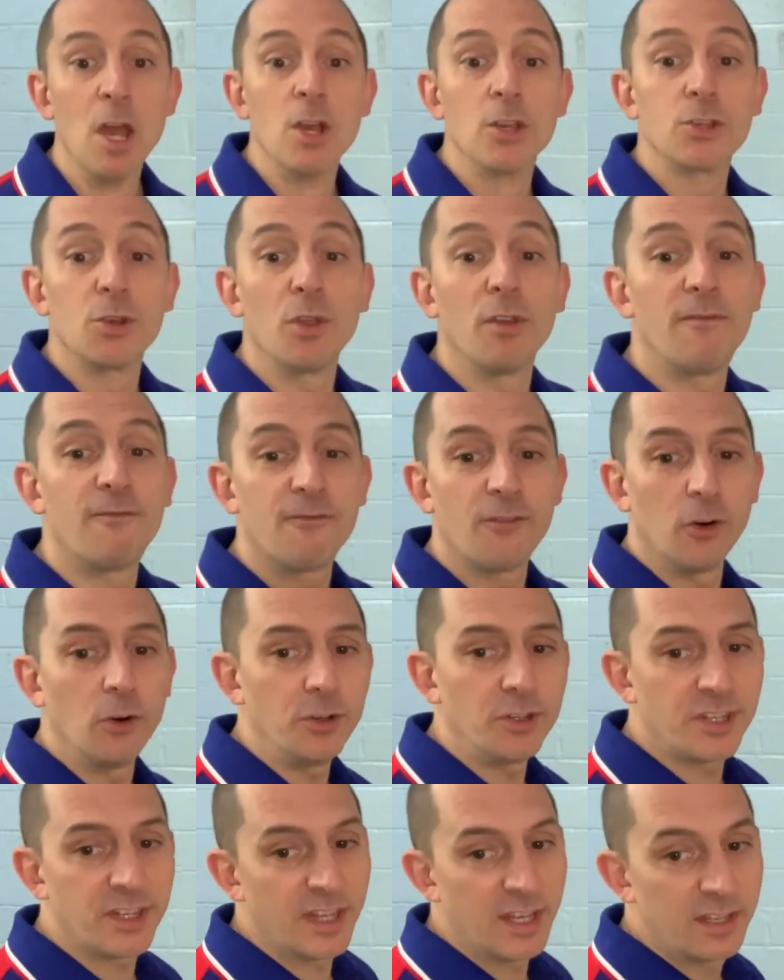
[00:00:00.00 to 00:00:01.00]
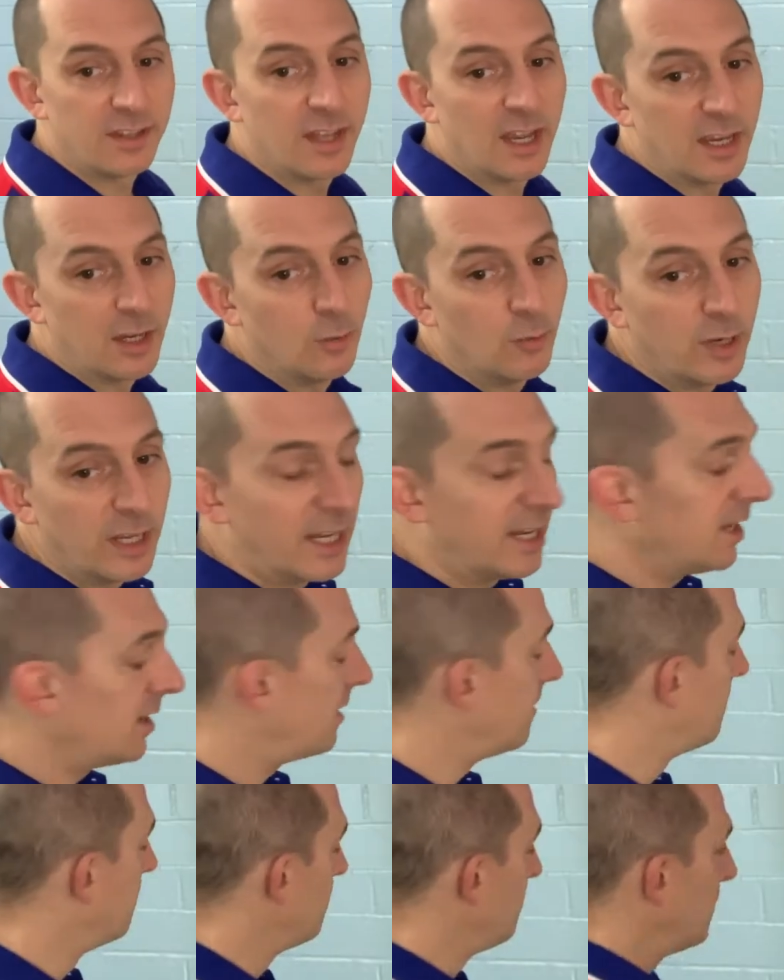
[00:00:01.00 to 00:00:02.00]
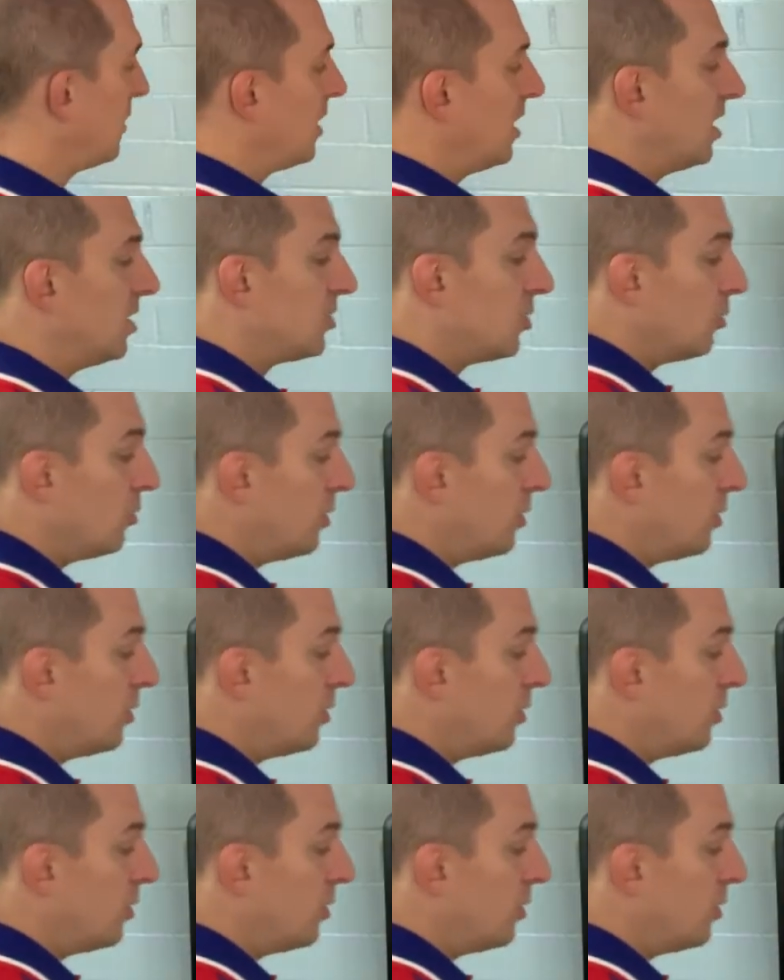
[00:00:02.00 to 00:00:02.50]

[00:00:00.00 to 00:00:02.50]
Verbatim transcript: So the first thing that you need is you